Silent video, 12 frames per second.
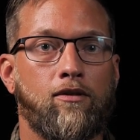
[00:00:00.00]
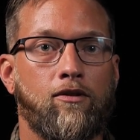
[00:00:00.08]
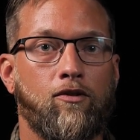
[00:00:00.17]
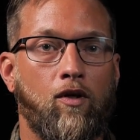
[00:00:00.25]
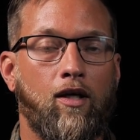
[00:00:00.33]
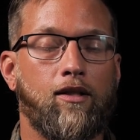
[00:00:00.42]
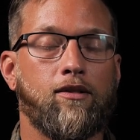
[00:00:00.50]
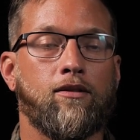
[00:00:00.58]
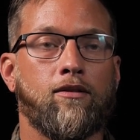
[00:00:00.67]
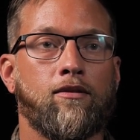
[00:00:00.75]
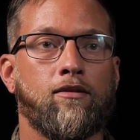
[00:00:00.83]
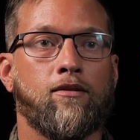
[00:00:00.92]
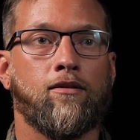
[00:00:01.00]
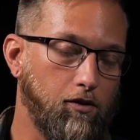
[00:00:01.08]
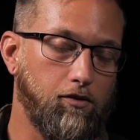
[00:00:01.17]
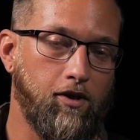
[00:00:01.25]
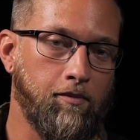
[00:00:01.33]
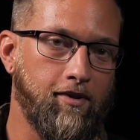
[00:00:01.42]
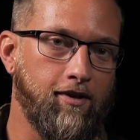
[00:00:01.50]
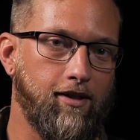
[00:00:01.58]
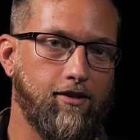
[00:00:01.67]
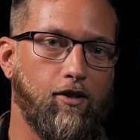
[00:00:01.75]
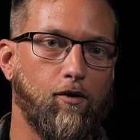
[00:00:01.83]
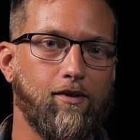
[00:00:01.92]
Christ. So something
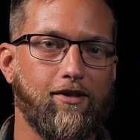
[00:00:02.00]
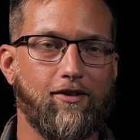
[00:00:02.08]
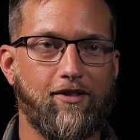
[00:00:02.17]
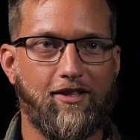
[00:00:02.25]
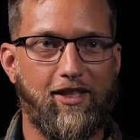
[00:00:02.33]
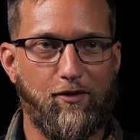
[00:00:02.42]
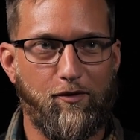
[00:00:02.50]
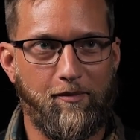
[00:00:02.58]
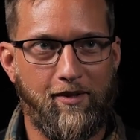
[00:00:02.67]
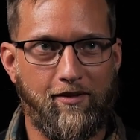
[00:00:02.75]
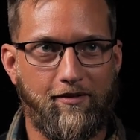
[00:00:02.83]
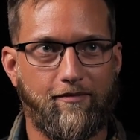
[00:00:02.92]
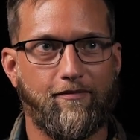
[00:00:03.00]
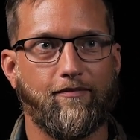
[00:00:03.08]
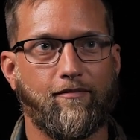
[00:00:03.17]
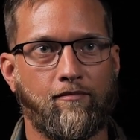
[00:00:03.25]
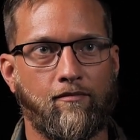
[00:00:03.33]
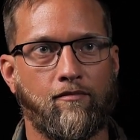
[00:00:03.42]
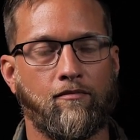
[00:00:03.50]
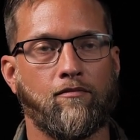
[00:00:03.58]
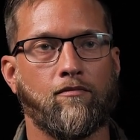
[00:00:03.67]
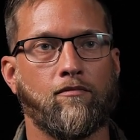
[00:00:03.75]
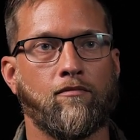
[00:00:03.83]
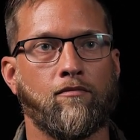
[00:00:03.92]
that's always going to stick with me
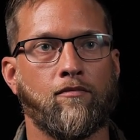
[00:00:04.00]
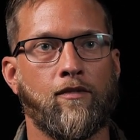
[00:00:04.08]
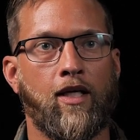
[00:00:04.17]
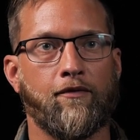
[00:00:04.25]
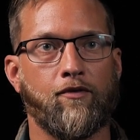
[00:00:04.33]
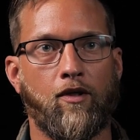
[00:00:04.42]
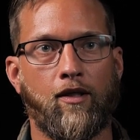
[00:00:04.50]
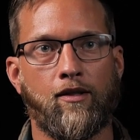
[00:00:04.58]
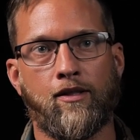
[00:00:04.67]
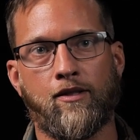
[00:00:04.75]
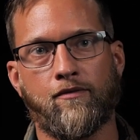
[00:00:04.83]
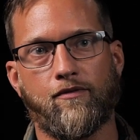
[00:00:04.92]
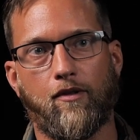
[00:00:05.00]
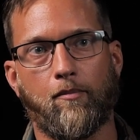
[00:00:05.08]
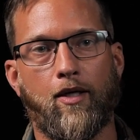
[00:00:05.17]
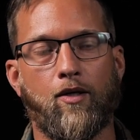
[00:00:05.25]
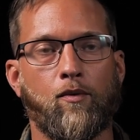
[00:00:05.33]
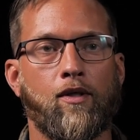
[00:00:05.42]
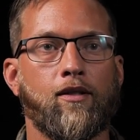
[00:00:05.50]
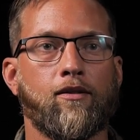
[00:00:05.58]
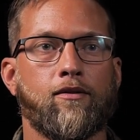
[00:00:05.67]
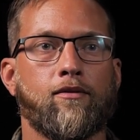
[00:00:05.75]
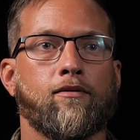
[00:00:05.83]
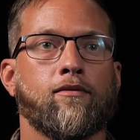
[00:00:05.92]
after I leave A Better Way
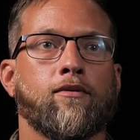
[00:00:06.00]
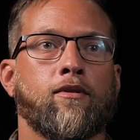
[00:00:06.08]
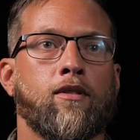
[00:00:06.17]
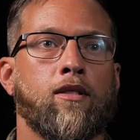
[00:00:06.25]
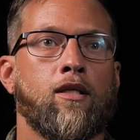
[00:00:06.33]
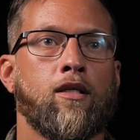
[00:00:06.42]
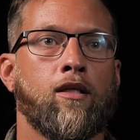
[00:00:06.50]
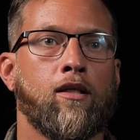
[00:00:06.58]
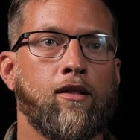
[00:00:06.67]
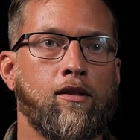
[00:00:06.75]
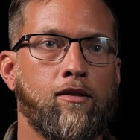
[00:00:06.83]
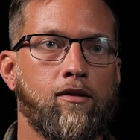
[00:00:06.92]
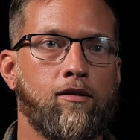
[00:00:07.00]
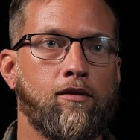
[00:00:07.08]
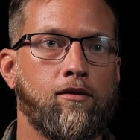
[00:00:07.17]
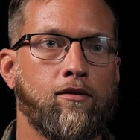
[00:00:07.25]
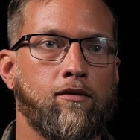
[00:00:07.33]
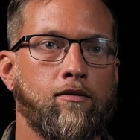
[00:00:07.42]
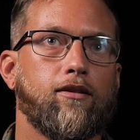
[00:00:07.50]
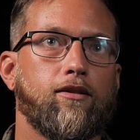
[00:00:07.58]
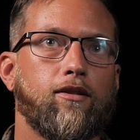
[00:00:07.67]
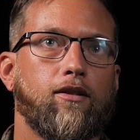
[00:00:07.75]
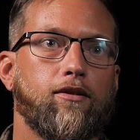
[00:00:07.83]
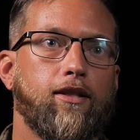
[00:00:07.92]
is,
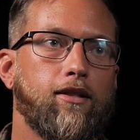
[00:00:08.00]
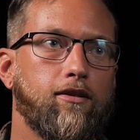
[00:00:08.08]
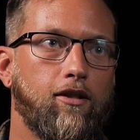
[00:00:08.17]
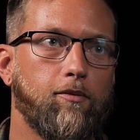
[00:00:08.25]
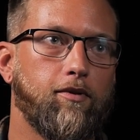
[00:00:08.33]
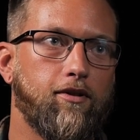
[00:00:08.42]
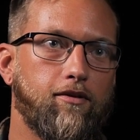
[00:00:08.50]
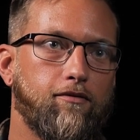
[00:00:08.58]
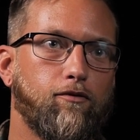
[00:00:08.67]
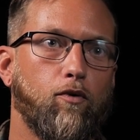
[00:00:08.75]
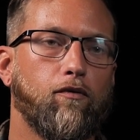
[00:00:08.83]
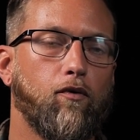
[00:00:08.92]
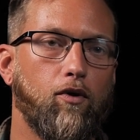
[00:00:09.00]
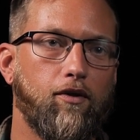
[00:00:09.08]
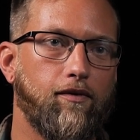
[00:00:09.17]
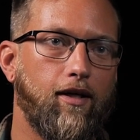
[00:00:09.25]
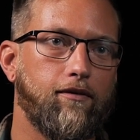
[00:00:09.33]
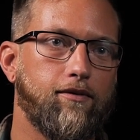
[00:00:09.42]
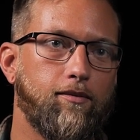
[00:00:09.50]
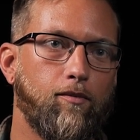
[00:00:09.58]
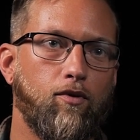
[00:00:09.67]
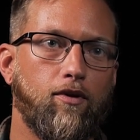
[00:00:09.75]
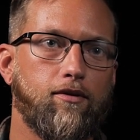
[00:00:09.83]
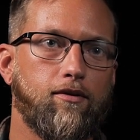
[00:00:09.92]
getting up at 4:45 in the
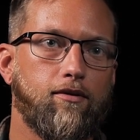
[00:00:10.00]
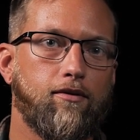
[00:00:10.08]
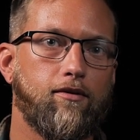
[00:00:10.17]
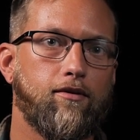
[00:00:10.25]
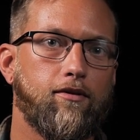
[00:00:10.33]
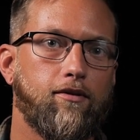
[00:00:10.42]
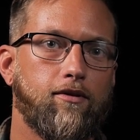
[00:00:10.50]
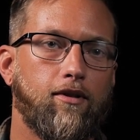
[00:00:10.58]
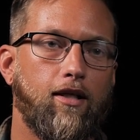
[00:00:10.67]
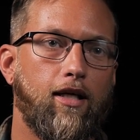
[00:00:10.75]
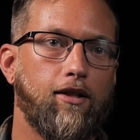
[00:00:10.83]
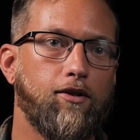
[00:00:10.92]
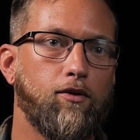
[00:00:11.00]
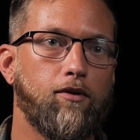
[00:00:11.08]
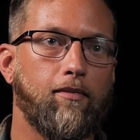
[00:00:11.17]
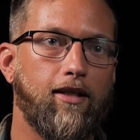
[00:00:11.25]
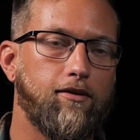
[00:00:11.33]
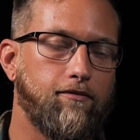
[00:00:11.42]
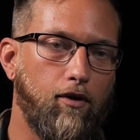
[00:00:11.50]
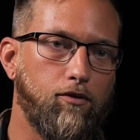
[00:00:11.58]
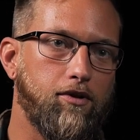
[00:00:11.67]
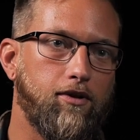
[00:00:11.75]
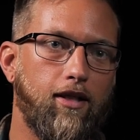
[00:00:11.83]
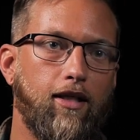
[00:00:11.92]
morning and doing my
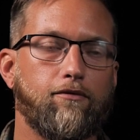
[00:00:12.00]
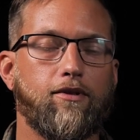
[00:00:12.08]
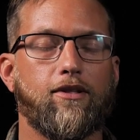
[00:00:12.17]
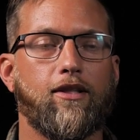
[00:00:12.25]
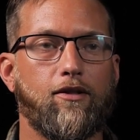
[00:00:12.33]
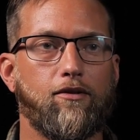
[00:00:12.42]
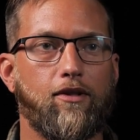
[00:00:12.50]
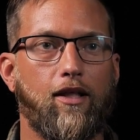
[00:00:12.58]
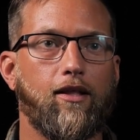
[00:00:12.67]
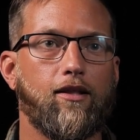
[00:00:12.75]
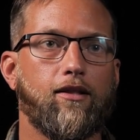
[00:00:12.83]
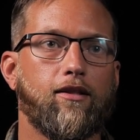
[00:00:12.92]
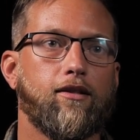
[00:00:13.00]
devotion every single day.